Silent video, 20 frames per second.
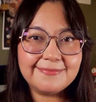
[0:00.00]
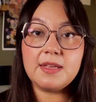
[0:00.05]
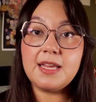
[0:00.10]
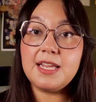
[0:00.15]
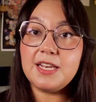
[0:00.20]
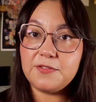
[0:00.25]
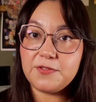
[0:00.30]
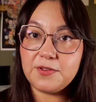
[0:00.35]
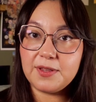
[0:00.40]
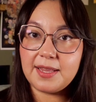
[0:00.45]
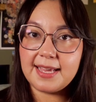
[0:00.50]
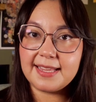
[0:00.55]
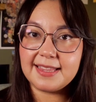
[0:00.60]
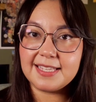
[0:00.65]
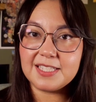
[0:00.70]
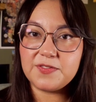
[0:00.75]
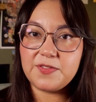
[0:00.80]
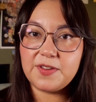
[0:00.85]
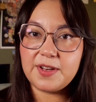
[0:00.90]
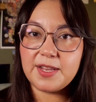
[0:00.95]
And if you like
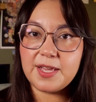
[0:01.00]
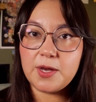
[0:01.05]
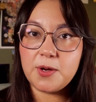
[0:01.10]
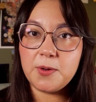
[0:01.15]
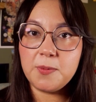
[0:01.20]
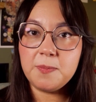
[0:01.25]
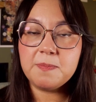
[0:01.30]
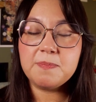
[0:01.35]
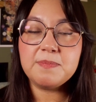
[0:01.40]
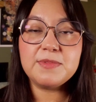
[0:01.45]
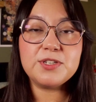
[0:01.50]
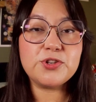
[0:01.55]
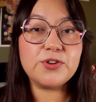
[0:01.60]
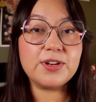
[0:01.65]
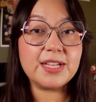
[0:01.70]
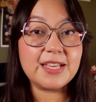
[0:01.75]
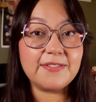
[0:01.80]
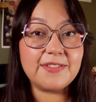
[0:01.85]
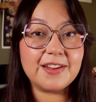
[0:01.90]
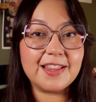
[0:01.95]
this video, be sure to
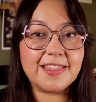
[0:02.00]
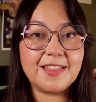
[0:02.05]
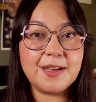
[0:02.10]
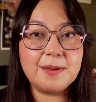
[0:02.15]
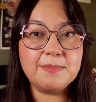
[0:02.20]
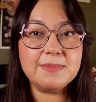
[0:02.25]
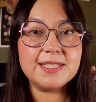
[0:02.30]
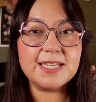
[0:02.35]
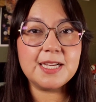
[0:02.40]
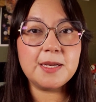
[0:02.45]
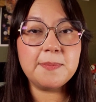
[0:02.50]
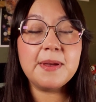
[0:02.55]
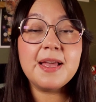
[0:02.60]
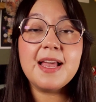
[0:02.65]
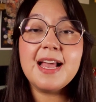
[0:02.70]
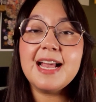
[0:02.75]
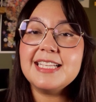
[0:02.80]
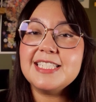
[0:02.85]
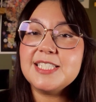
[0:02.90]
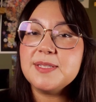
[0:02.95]
give it a thumbs up
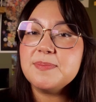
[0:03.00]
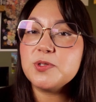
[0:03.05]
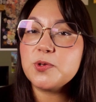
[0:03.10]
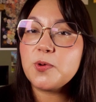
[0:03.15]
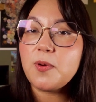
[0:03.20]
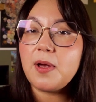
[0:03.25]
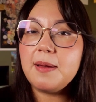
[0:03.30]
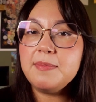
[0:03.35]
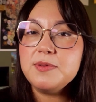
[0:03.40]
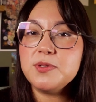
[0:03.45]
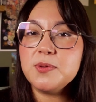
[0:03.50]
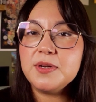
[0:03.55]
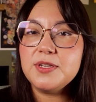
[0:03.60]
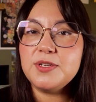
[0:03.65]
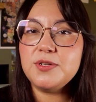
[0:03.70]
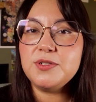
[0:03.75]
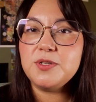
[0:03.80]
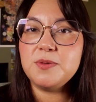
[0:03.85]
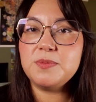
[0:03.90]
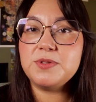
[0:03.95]
and subscribe to our
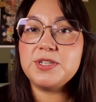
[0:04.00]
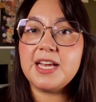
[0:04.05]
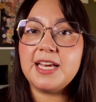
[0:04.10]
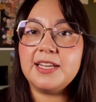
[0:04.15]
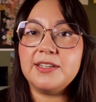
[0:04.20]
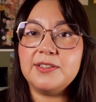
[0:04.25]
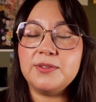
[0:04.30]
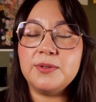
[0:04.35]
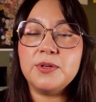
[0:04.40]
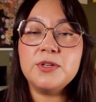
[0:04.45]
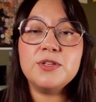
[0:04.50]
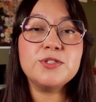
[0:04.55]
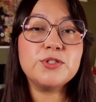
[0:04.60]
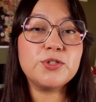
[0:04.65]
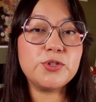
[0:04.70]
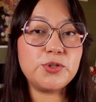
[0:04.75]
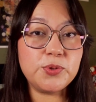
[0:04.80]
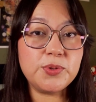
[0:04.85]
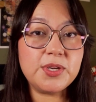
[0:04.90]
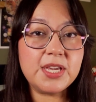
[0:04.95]
YouTube channel
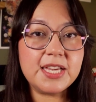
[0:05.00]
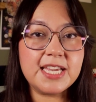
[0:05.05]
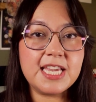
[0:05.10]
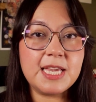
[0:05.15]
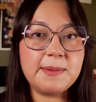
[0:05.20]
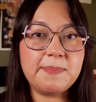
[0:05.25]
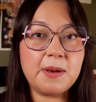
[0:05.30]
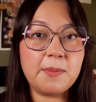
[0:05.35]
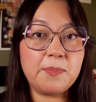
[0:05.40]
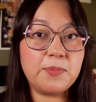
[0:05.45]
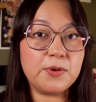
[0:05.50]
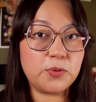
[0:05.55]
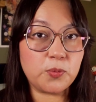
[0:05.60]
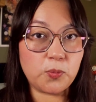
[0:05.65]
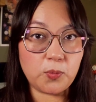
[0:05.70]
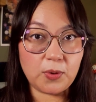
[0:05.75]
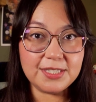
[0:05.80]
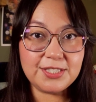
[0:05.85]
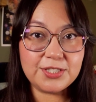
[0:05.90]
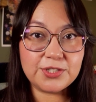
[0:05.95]
so you can keep up with
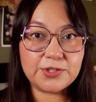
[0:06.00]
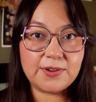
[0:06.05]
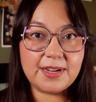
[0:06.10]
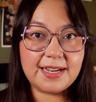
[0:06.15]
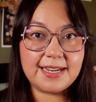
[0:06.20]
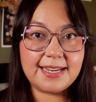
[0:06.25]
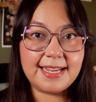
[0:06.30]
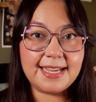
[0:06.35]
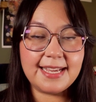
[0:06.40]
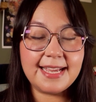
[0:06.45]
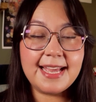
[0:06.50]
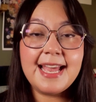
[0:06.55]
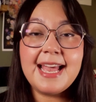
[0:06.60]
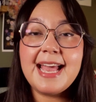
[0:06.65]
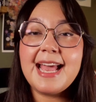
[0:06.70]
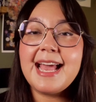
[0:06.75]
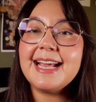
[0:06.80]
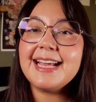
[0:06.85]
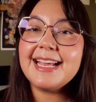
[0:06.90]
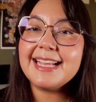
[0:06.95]
what's trending
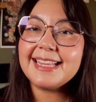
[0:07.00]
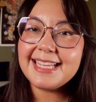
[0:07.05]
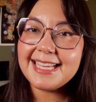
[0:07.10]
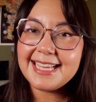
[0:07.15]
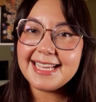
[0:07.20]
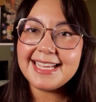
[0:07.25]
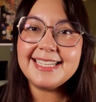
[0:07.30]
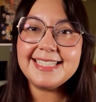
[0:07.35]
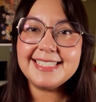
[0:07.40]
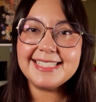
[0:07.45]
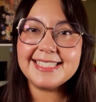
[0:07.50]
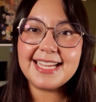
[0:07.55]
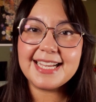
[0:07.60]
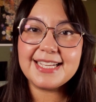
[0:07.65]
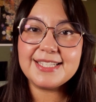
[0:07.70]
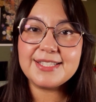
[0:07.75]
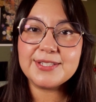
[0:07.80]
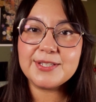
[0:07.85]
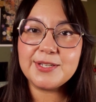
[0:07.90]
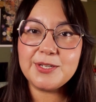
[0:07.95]
and get the
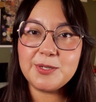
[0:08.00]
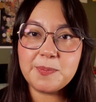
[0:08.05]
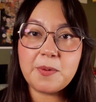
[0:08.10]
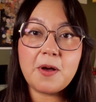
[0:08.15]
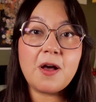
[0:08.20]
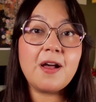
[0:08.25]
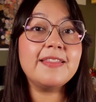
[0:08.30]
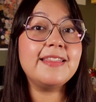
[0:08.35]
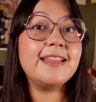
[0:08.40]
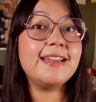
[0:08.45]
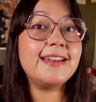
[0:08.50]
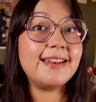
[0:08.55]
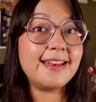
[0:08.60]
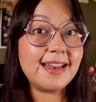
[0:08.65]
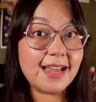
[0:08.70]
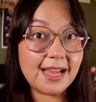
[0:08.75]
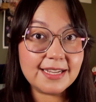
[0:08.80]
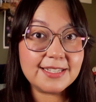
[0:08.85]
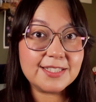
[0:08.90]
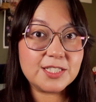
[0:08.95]
inside scoop on the
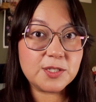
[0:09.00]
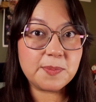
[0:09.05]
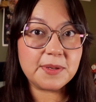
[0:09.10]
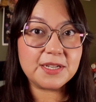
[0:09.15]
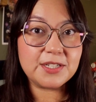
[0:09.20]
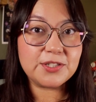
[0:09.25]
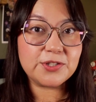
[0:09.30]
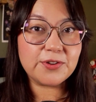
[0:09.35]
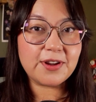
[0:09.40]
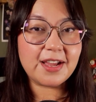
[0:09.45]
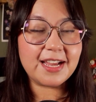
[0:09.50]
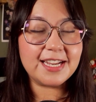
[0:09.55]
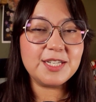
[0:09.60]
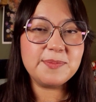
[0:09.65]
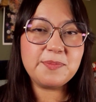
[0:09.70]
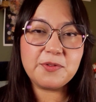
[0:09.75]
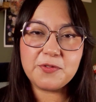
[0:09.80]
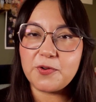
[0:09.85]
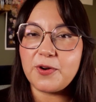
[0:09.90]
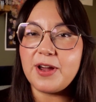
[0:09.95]
next big trend
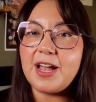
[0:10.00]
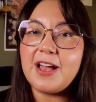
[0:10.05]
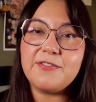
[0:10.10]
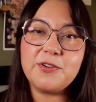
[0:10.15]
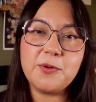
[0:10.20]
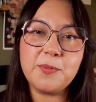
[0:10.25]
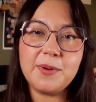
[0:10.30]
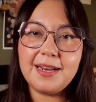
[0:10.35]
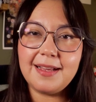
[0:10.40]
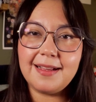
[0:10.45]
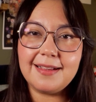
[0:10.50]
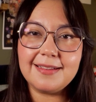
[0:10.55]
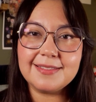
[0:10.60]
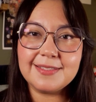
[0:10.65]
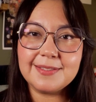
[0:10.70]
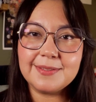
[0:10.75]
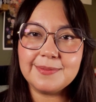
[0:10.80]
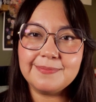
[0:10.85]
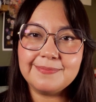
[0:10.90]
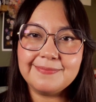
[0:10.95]
before everyone
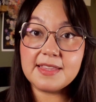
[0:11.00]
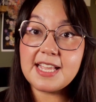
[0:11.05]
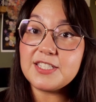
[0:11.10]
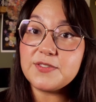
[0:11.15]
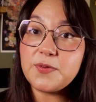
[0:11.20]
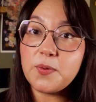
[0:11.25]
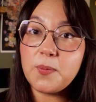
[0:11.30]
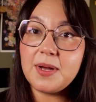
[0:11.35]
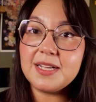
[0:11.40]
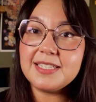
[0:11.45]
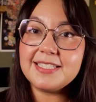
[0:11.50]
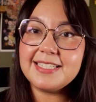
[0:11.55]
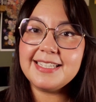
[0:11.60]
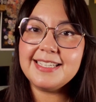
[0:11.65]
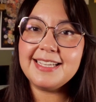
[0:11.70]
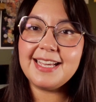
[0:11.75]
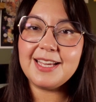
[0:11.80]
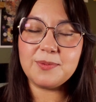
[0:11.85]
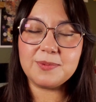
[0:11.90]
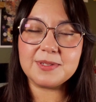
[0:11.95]
else. Thanks for
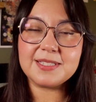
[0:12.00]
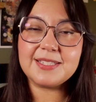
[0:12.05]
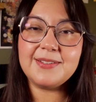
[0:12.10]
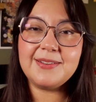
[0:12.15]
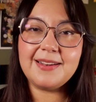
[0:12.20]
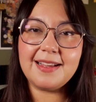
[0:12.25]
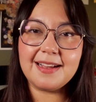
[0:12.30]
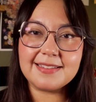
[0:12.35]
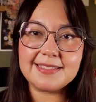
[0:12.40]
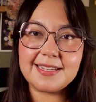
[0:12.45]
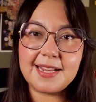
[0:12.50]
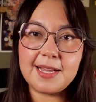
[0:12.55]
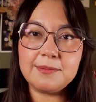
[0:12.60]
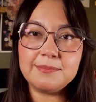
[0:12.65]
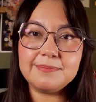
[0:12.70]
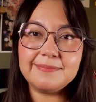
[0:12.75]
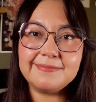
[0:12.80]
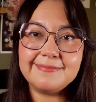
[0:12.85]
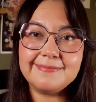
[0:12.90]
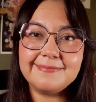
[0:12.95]
watching, and we'll see you next
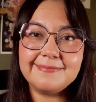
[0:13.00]
time.